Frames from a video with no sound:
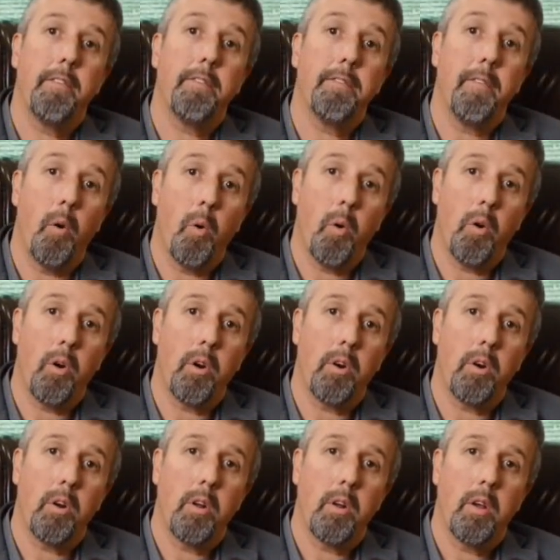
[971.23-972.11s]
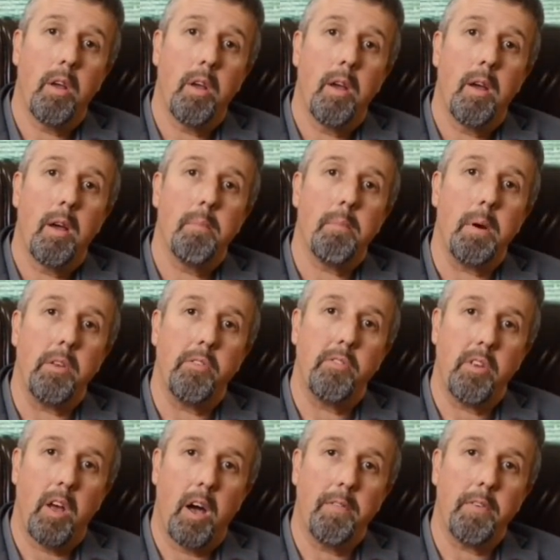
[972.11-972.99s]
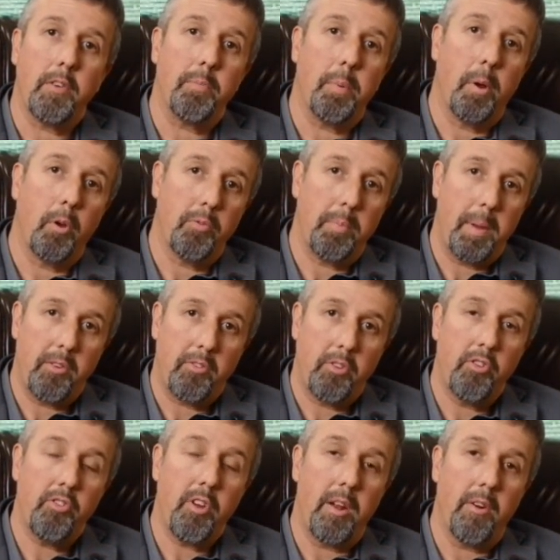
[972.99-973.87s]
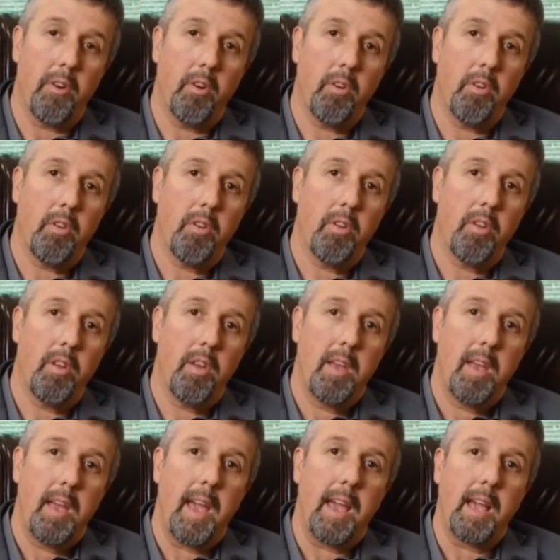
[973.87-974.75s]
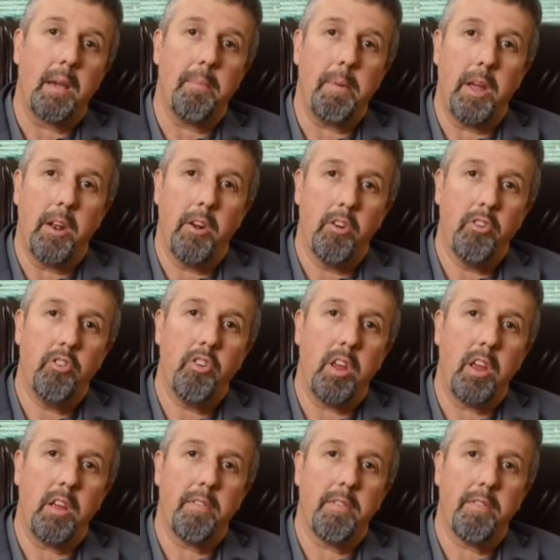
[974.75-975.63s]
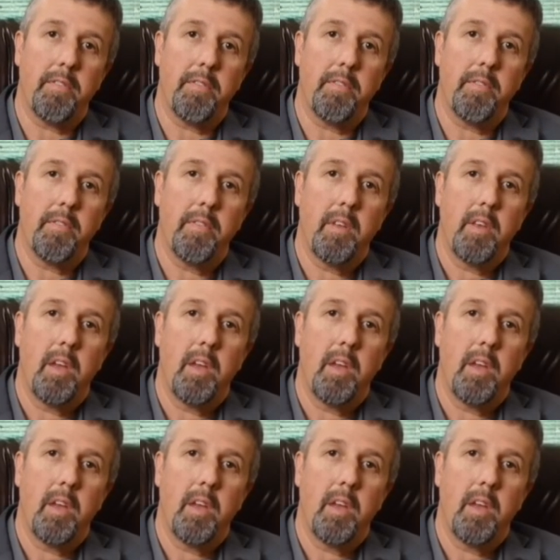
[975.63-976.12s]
for myself as Postmaster General and Commander-in-Chief,